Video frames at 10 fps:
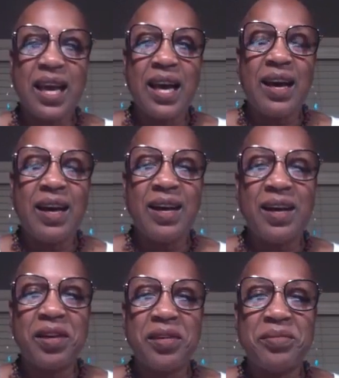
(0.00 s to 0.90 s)

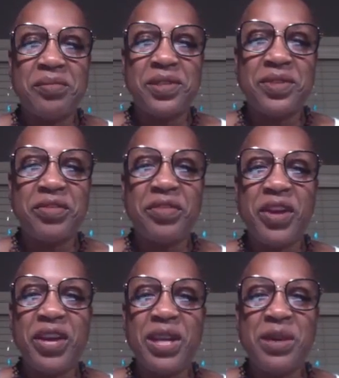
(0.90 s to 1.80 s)
to a
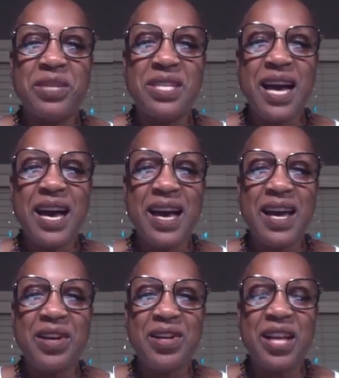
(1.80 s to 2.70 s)
very low
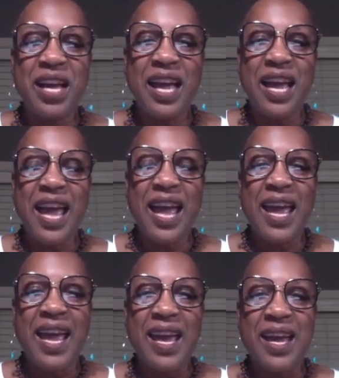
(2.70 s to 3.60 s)
style,
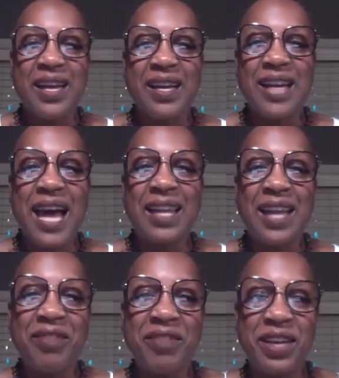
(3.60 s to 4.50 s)
and I
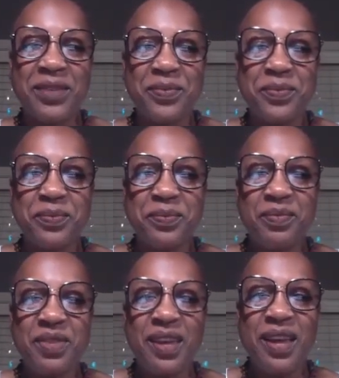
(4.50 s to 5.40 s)
love it.
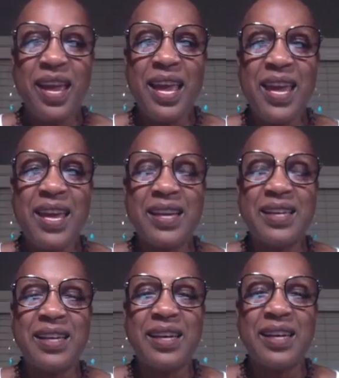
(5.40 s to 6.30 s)

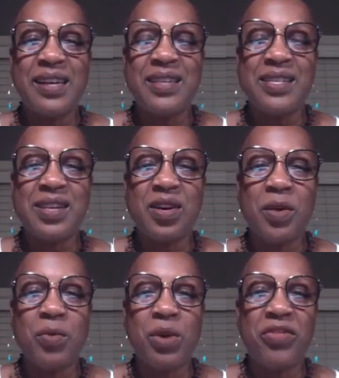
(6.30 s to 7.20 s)
And so
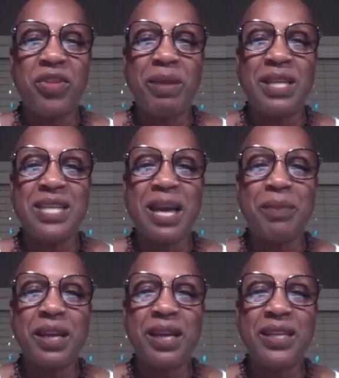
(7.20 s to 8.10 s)
I went from
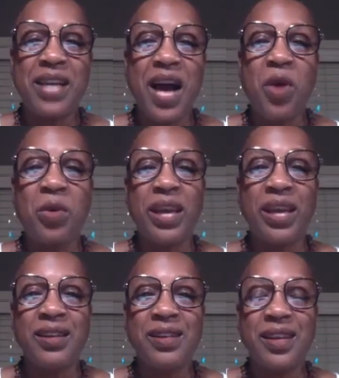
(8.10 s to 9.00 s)
accepting it to owning
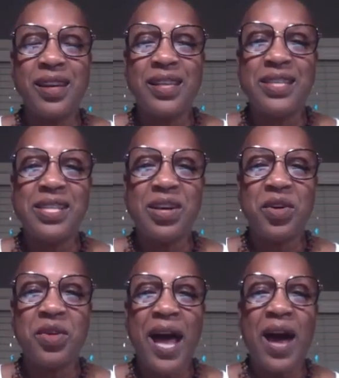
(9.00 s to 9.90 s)
it.
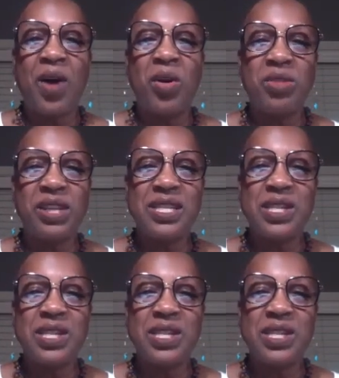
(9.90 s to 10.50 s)
So I own this